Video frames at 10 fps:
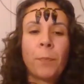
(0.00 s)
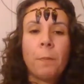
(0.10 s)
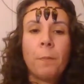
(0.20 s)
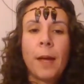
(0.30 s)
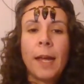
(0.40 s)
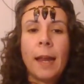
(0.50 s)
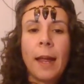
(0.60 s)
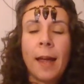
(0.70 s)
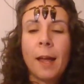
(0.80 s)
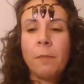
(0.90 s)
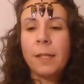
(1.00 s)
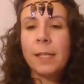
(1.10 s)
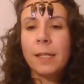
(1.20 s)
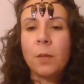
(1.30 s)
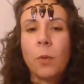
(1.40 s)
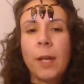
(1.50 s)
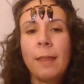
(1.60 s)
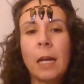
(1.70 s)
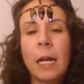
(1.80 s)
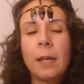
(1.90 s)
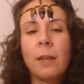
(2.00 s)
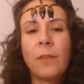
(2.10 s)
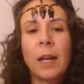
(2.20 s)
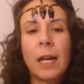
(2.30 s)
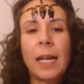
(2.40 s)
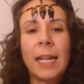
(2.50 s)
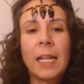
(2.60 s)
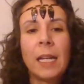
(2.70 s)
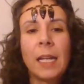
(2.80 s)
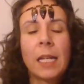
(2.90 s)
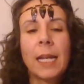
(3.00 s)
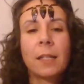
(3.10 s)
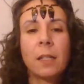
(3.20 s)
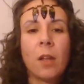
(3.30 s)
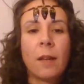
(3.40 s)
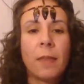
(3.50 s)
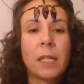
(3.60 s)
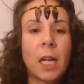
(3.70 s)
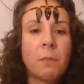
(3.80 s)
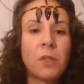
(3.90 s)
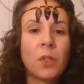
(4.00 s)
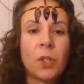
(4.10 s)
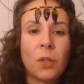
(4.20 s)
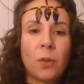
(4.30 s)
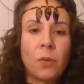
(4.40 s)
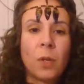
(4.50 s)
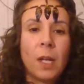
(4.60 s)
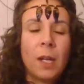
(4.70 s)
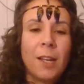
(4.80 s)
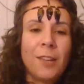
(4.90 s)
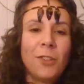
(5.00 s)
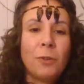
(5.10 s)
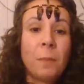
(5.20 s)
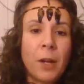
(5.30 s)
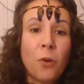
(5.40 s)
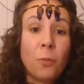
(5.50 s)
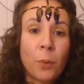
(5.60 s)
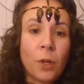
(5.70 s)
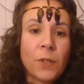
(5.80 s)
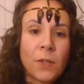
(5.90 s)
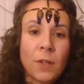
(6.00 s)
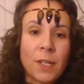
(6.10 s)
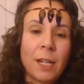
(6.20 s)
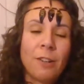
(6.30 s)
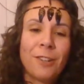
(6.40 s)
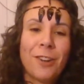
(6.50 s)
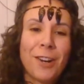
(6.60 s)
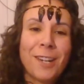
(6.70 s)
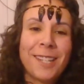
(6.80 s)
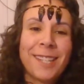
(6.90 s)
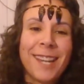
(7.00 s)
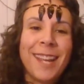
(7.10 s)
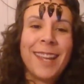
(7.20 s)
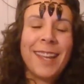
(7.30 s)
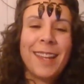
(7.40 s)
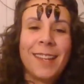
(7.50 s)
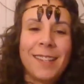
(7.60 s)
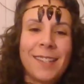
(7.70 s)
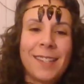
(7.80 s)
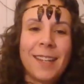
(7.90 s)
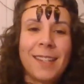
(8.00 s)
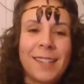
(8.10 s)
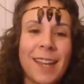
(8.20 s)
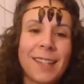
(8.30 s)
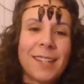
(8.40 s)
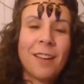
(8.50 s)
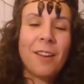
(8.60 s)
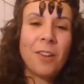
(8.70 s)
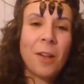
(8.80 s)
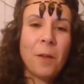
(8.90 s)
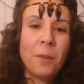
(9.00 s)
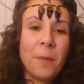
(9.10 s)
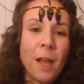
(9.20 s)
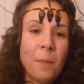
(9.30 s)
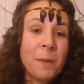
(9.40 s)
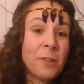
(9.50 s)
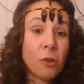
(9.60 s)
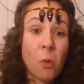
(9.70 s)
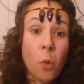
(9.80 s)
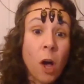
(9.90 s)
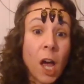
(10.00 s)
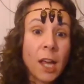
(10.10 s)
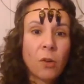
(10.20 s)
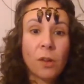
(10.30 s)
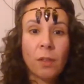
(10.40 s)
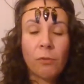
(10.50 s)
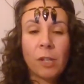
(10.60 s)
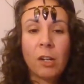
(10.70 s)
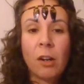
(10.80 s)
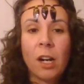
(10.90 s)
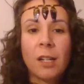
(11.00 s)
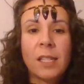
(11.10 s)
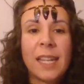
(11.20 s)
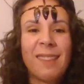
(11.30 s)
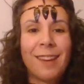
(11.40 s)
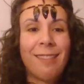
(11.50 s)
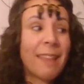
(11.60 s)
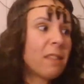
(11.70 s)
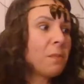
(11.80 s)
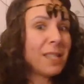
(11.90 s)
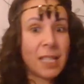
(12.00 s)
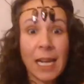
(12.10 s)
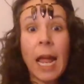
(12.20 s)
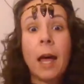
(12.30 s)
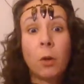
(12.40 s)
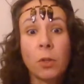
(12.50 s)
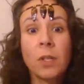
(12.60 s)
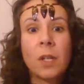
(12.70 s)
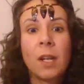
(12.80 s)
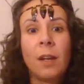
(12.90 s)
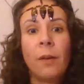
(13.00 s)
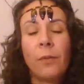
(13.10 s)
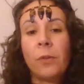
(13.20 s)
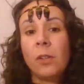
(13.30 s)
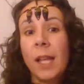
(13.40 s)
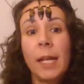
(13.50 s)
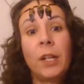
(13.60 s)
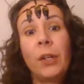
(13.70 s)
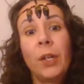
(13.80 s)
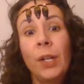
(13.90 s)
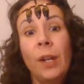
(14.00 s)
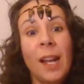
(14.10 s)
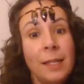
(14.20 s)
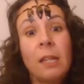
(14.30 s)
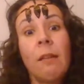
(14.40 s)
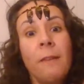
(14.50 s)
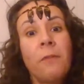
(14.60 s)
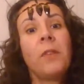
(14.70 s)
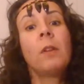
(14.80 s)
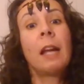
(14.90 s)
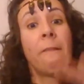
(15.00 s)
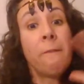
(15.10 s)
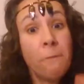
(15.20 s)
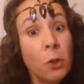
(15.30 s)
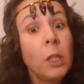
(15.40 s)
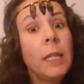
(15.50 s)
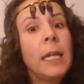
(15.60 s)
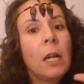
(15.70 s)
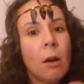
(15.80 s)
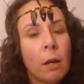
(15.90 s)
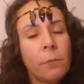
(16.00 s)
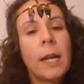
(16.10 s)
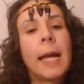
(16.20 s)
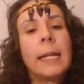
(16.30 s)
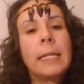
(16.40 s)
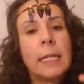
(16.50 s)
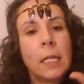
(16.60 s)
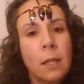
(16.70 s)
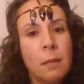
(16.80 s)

But this is the way that kind of I connect a lot of the times to doing my own personal tarot cards is yes, I'll maybe draw one or three cards and then let them sit out for like a good until I feel like I fully comprehended the